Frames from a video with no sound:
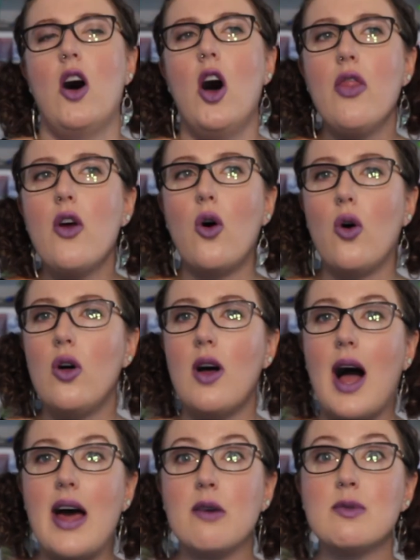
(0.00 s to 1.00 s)
On the
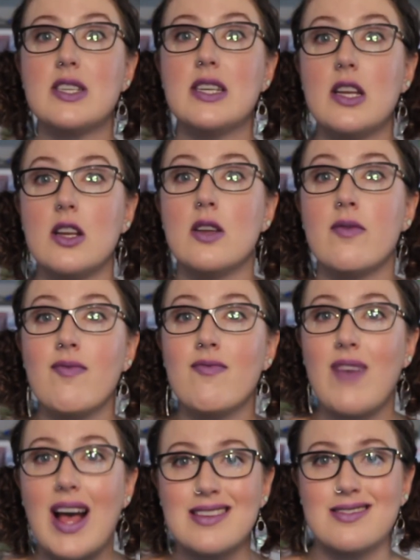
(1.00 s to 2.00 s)
whole, I thought it was an
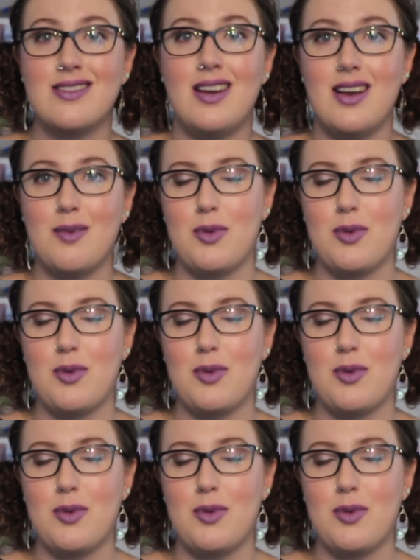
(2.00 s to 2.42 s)
fascinating